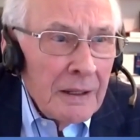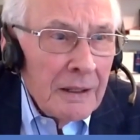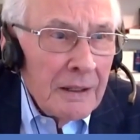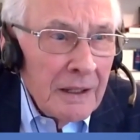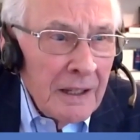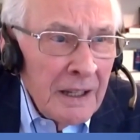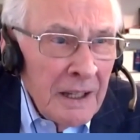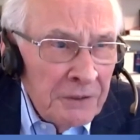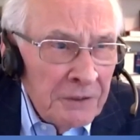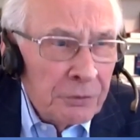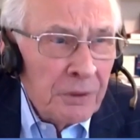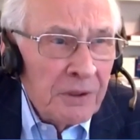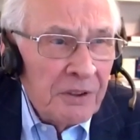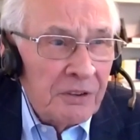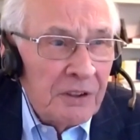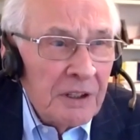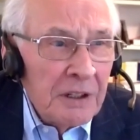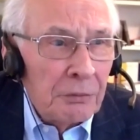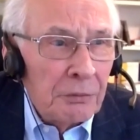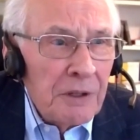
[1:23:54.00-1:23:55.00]

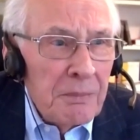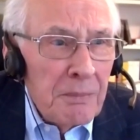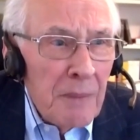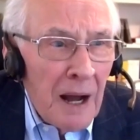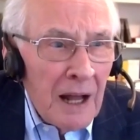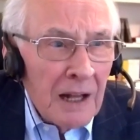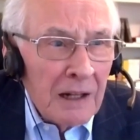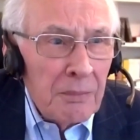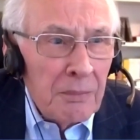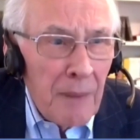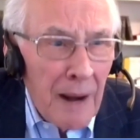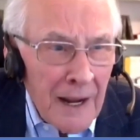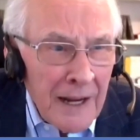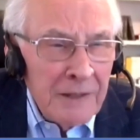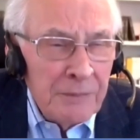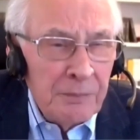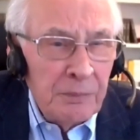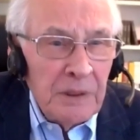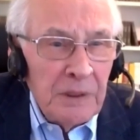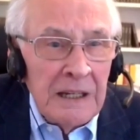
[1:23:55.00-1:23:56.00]
interesting remark
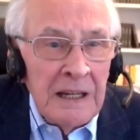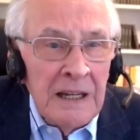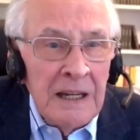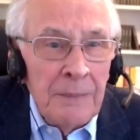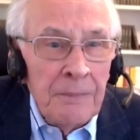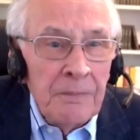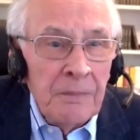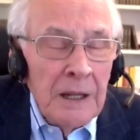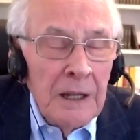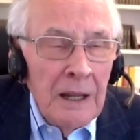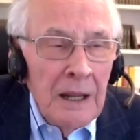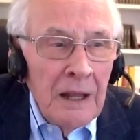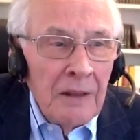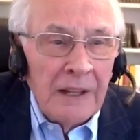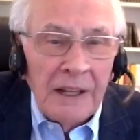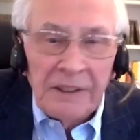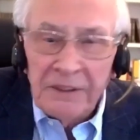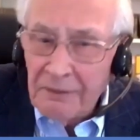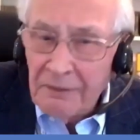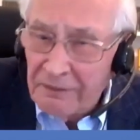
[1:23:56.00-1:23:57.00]
might be
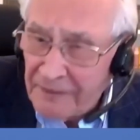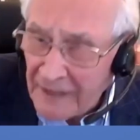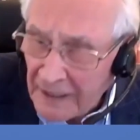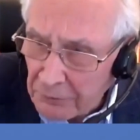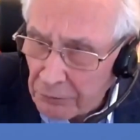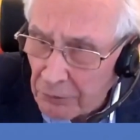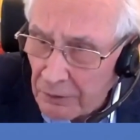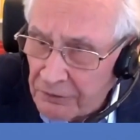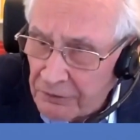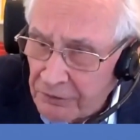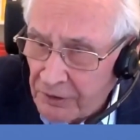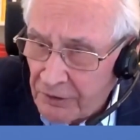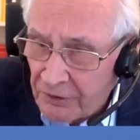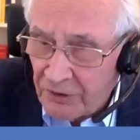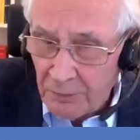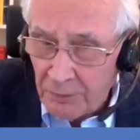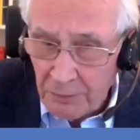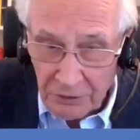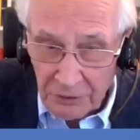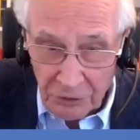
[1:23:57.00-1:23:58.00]
that a federal
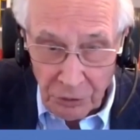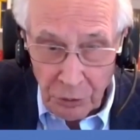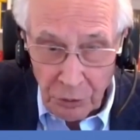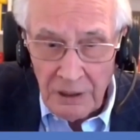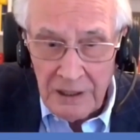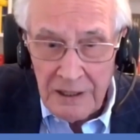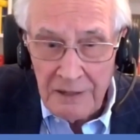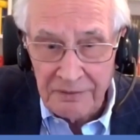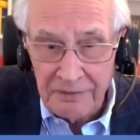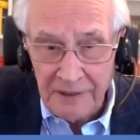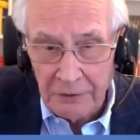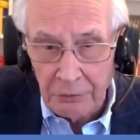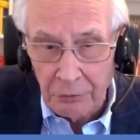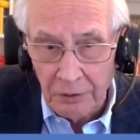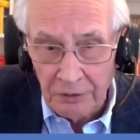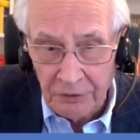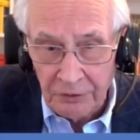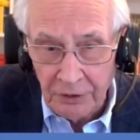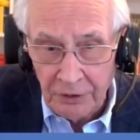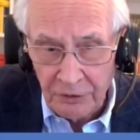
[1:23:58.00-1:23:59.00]
system, a truly federal
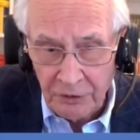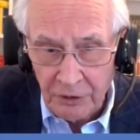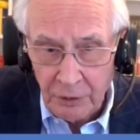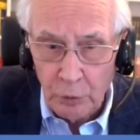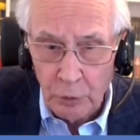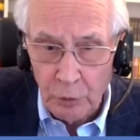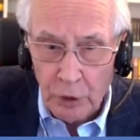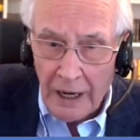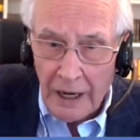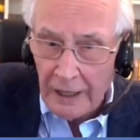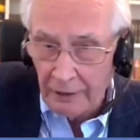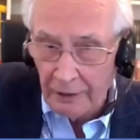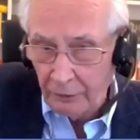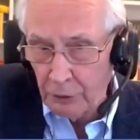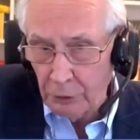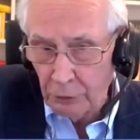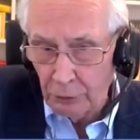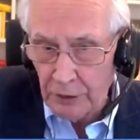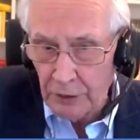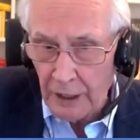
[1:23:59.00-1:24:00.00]
system like the
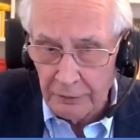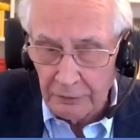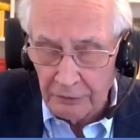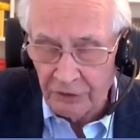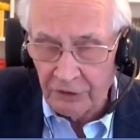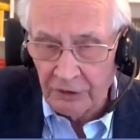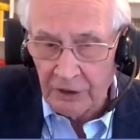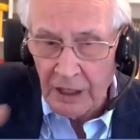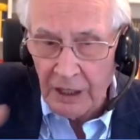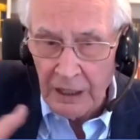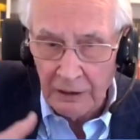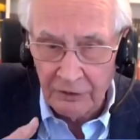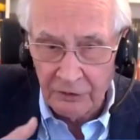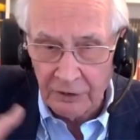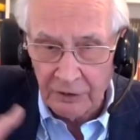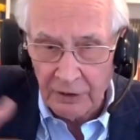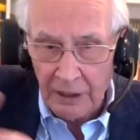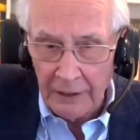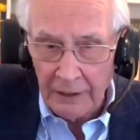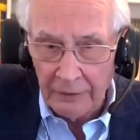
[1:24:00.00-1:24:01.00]
United States,
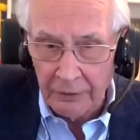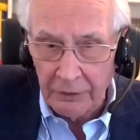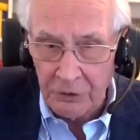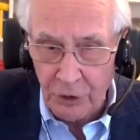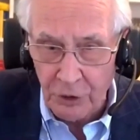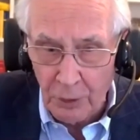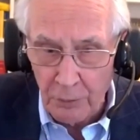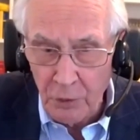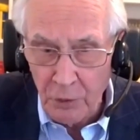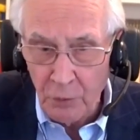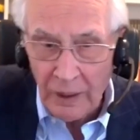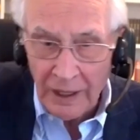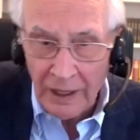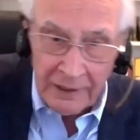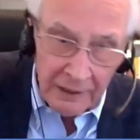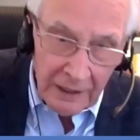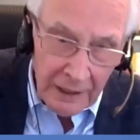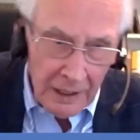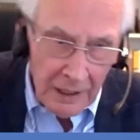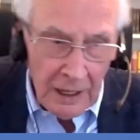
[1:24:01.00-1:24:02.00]
like the German
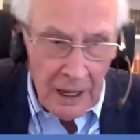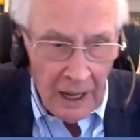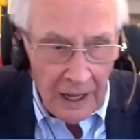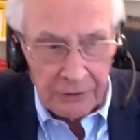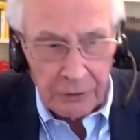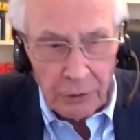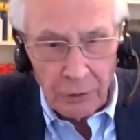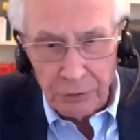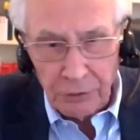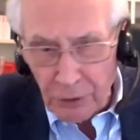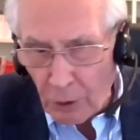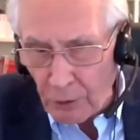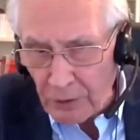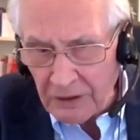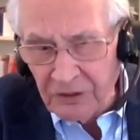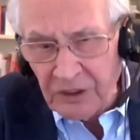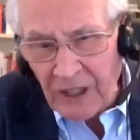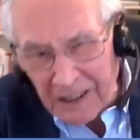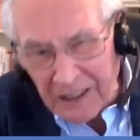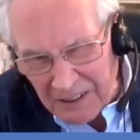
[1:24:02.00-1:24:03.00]
one, I don't know
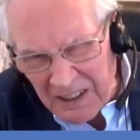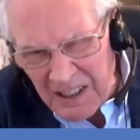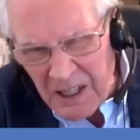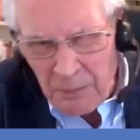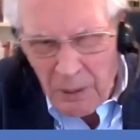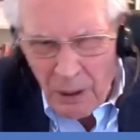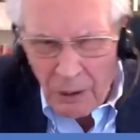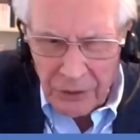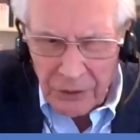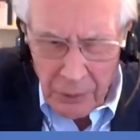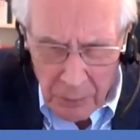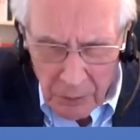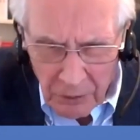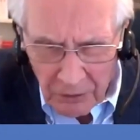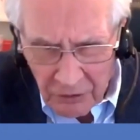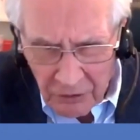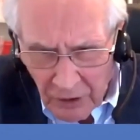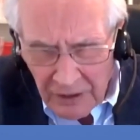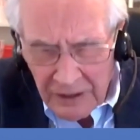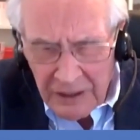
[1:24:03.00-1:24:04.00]
exactly about the
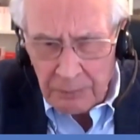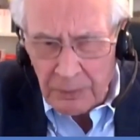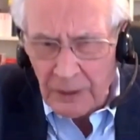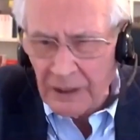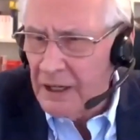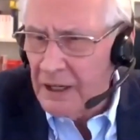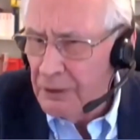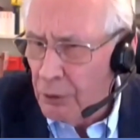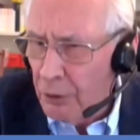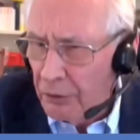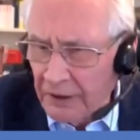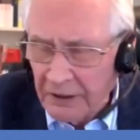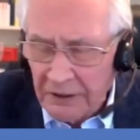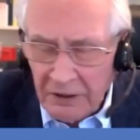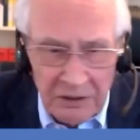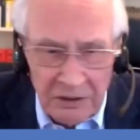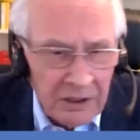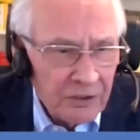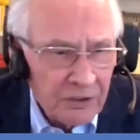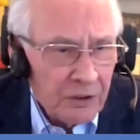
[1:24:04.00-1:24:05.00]
Brazilian, but I know that it is